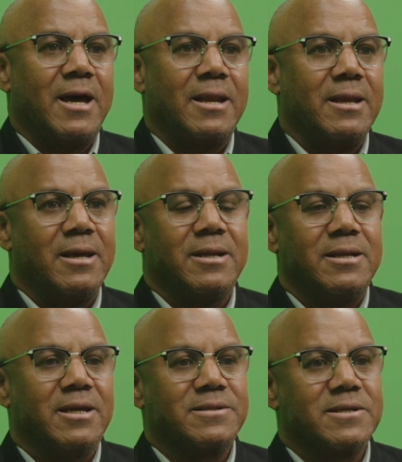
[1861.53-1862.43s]
at the end of
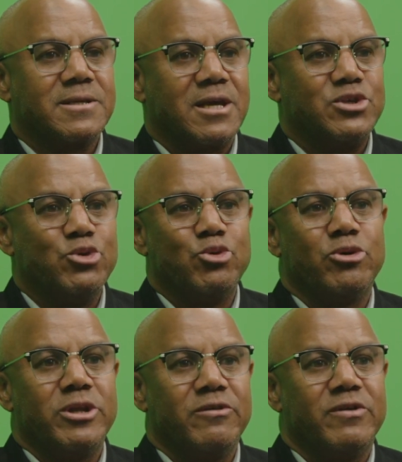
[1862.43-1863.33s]
the exercise, you
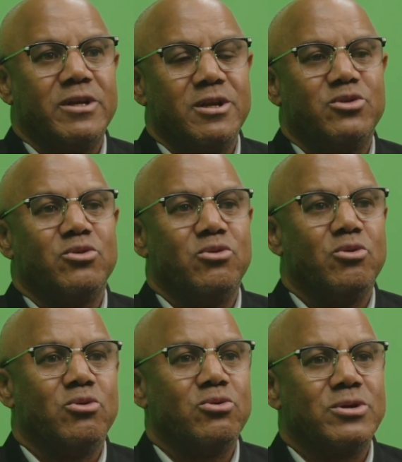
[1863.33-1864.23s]
don't even need to
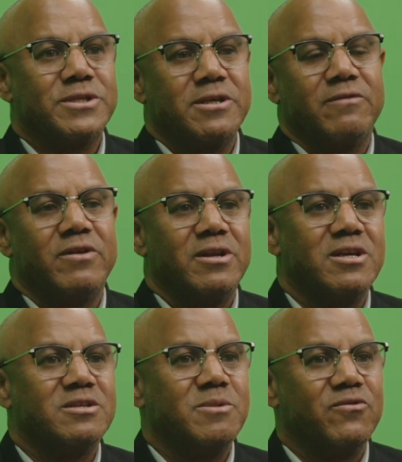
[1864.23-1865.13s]
know 7
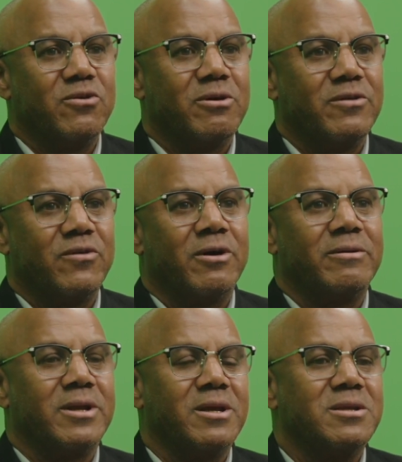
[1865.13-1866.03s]
days before if a
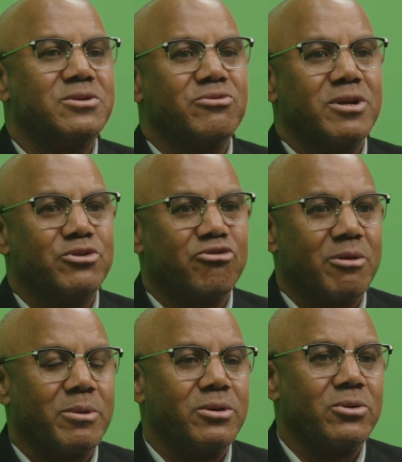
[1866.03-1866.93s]
hurricane is really
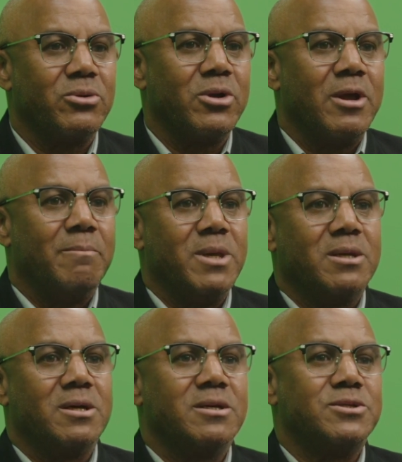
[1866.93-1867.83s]
troubling you,
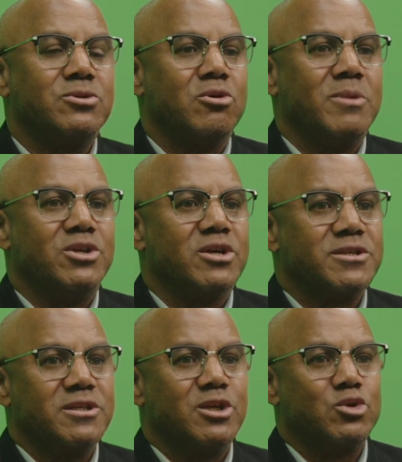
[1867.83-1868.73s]
because you may
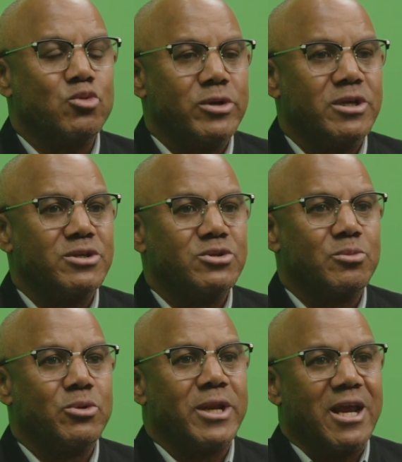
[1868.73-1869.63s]
just need 2 days to
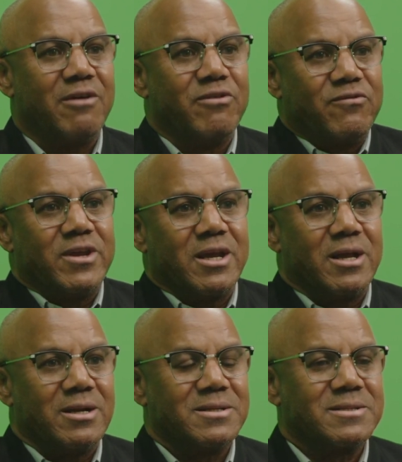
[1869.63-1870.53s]
put everything
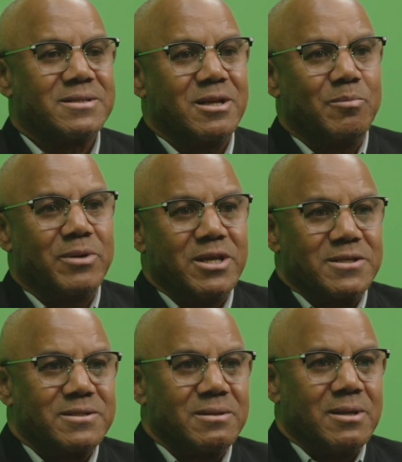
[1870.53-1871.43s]
else in
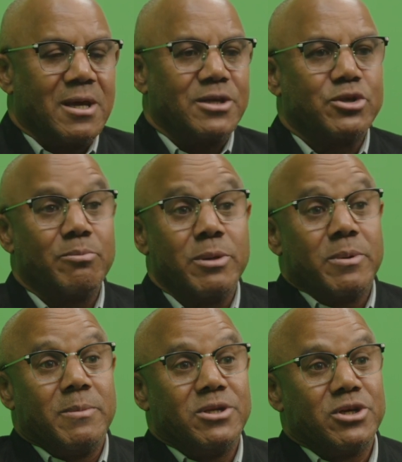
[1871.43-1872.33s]
place. Some
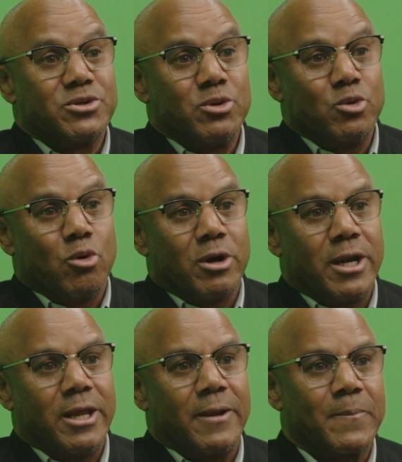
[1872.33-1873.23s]
people may just need 1
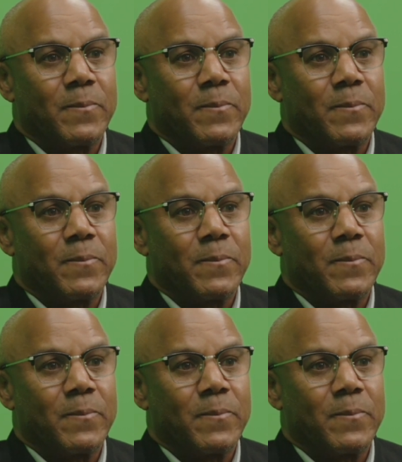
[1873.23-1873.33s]
day.